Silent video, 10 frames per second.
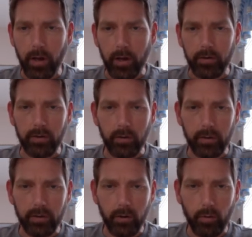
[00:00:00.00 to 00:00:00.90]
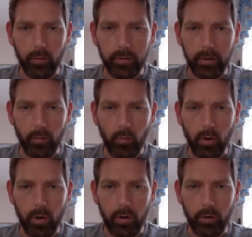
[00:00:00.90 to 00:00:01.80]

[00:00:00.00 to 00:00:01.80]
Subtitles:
So let's go, let's see, 1,